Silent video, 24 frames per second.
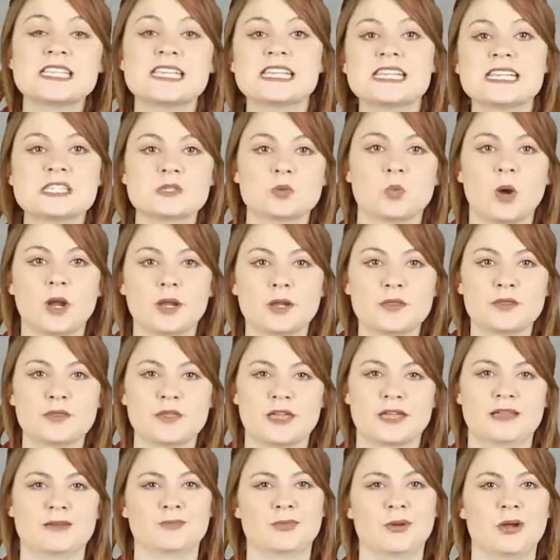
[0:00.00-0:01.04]
Is one
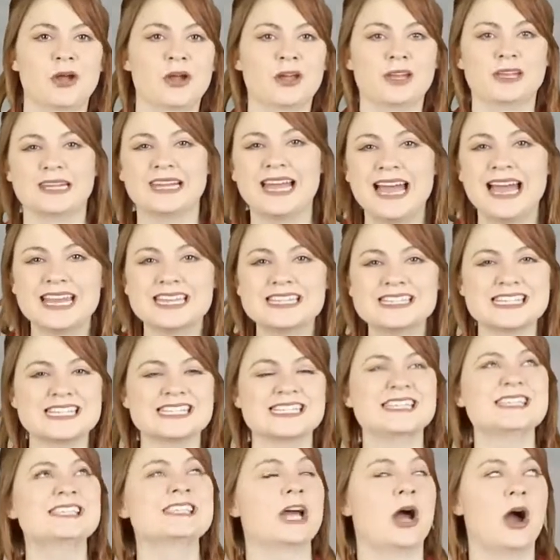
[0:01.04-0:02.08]
thing, but her land
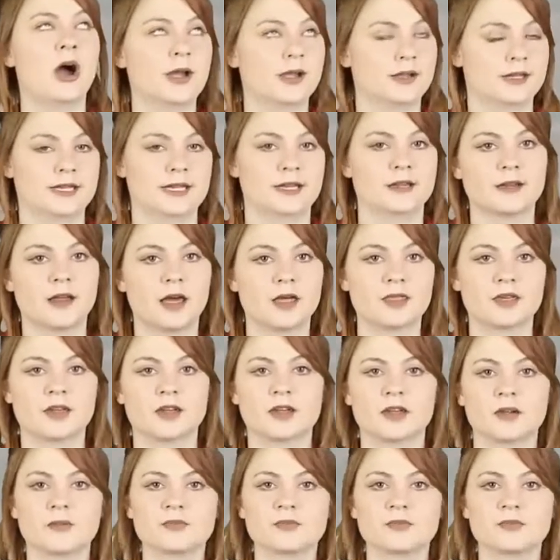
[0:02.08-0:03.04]
is entirely another.